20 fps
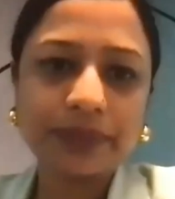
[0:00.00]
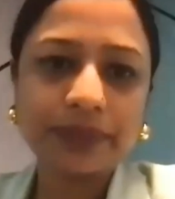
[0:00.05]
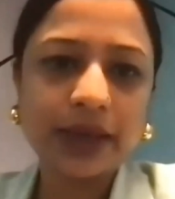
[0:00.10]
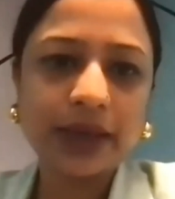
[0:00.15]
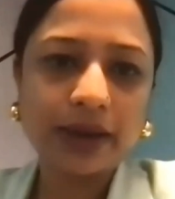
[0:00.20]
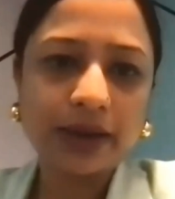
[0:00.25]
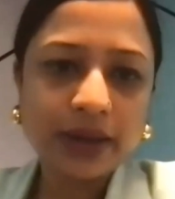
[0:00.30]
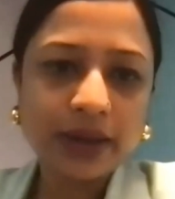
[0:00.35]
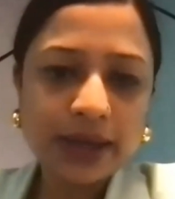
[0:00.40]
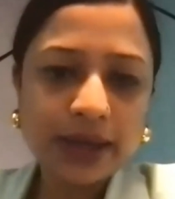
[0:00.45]

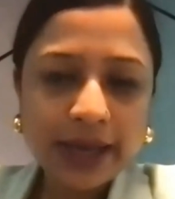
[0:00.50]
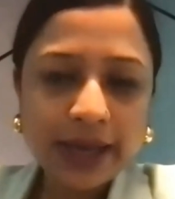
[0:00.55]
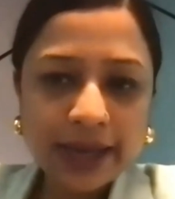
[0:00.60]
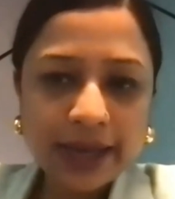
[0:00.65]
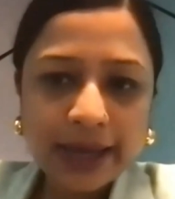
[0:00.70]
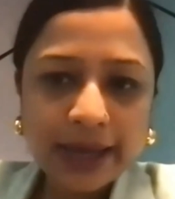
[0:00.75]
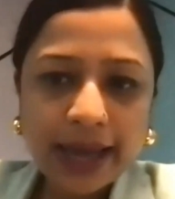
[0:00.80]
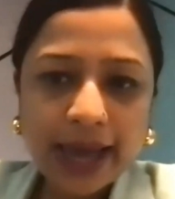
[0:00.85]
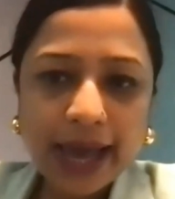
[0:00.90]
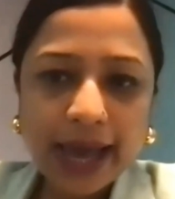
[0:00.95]
Yeah. Mm-hmm.
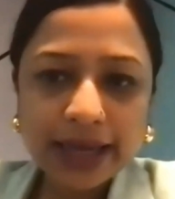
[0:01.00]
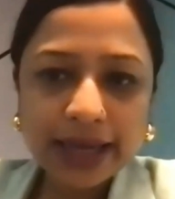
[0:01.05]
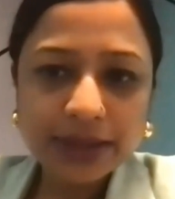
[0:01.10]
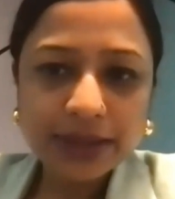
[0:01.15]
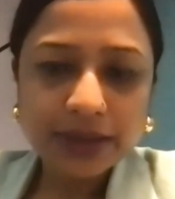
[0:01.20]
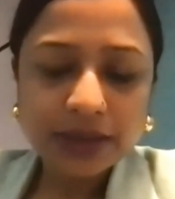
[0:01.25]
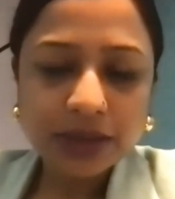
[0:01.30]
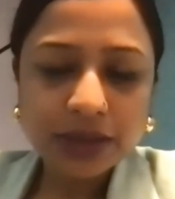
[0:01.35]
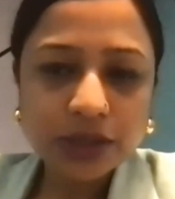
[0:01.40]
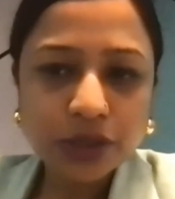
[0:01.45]
And,
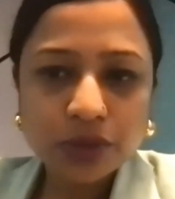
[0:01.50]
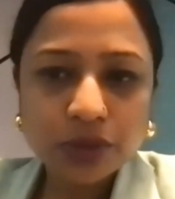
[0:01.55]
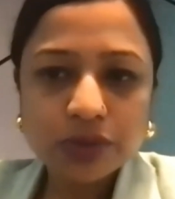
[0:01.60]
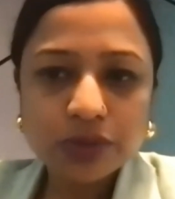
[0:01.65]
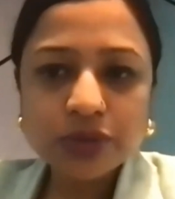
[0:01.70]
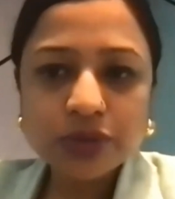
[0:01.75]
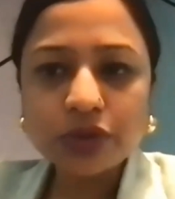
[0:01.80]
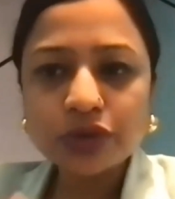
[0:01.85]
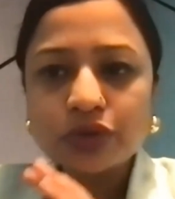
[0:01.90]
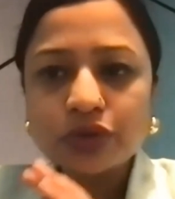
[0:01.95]

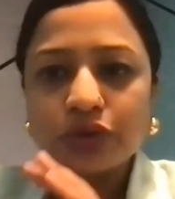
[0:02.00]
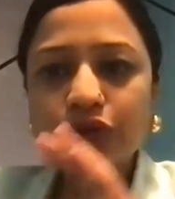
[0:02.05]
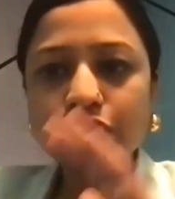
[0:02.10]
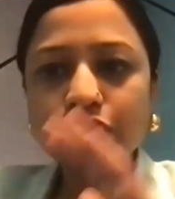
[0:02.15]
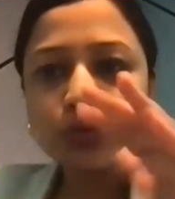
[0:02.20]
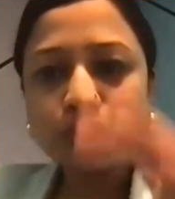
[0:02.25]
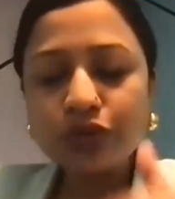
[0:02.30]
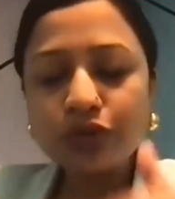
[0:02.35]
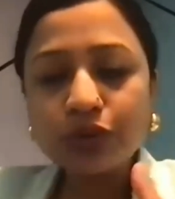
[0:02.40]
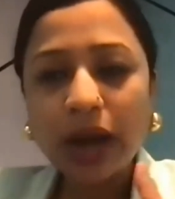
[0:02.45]
so
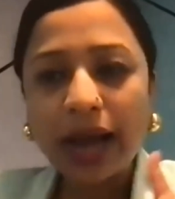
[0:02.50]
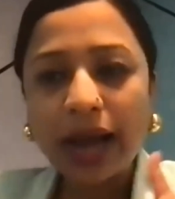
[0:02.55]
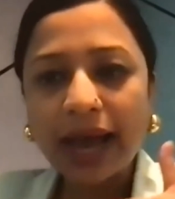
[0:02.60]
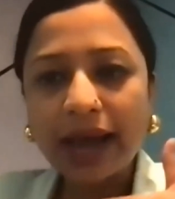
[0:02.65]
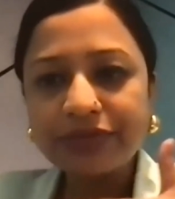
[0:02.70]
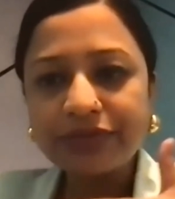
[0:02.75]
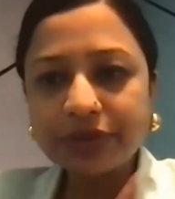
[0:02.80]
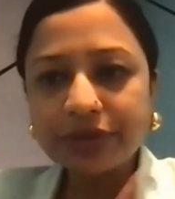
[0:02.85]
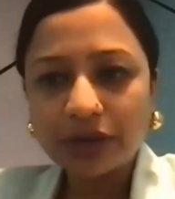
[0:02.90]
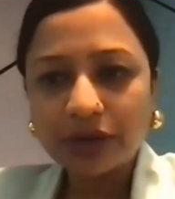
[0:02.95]
you
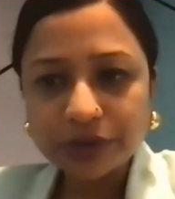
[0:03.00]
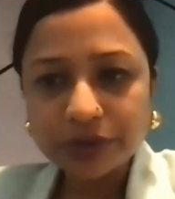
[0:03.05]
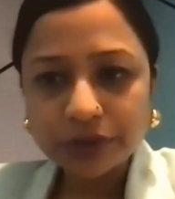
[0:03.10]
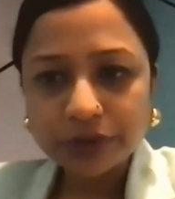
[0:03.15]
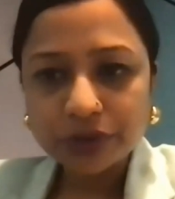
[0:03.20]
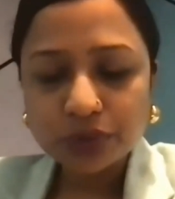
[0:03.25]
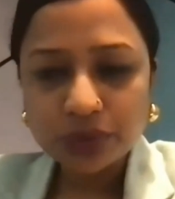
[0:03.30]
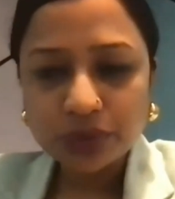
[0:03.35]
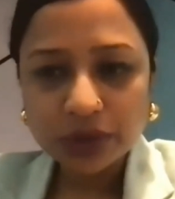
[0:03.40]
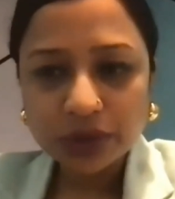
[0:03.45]
have
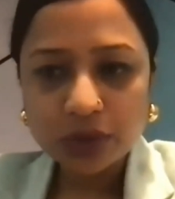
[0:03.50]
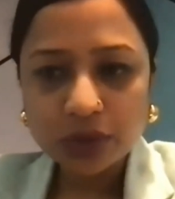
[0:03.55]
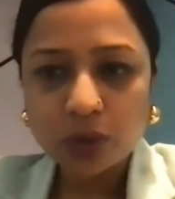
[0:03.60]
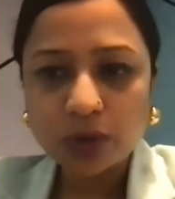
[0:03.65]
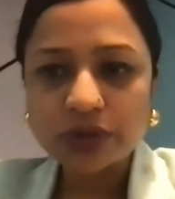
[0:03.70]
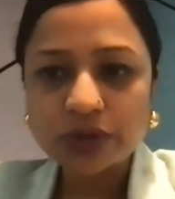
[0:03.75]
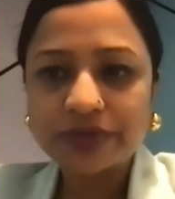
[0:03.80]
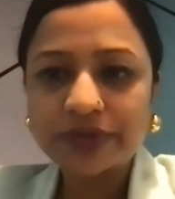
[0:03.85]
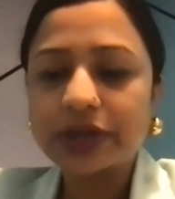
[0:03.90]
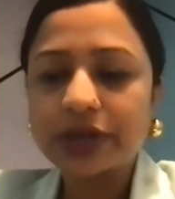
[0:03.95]
covered through the
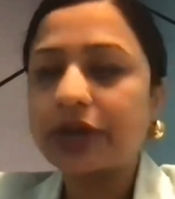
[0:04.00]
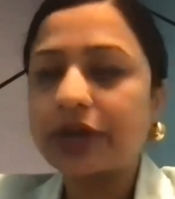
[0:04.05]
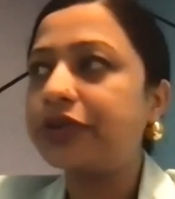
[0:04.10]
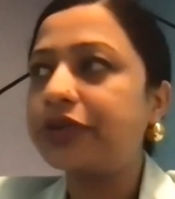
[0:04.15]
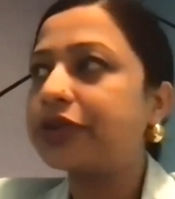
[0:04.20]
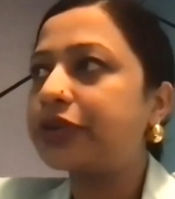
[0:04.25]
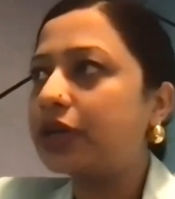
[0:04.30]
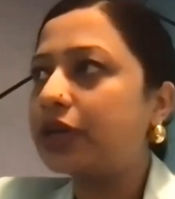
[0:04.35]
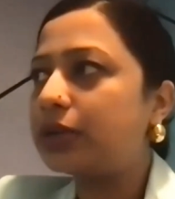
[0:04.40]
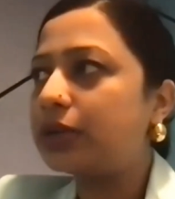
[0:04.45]
course of the
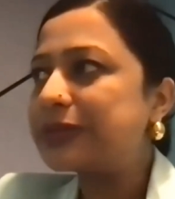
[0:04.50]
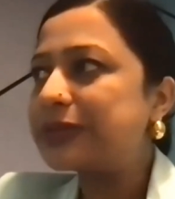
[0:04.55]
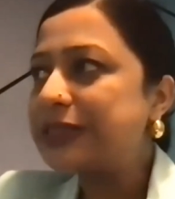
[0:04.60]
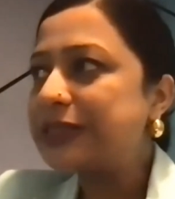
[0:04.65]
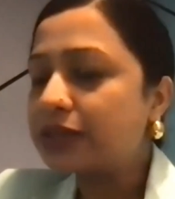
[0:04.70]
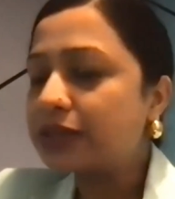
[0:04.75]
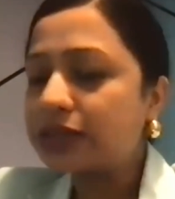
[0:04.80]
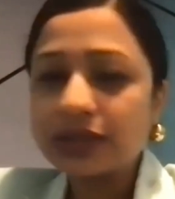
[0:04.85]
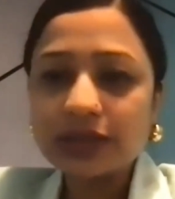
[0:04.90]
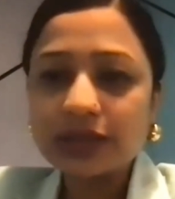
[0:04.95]
curriculum
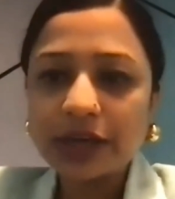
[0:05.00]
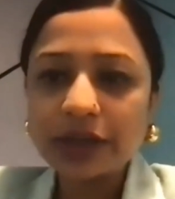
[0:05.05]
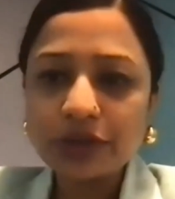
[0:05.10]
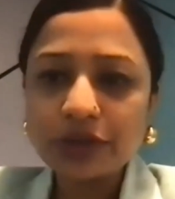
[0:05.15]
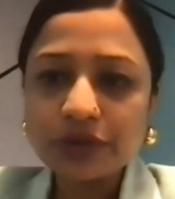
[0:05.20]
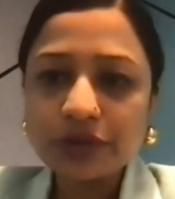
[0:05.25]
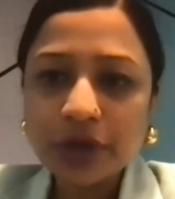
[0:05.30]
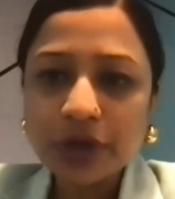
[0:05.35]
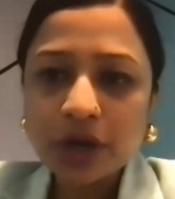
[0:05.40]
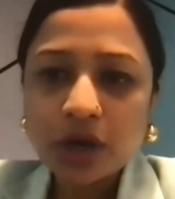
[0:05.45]
certain
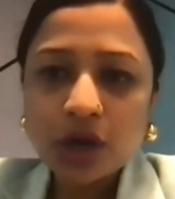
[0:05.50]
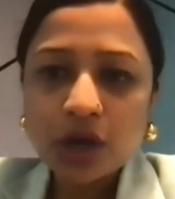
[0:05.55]
kind of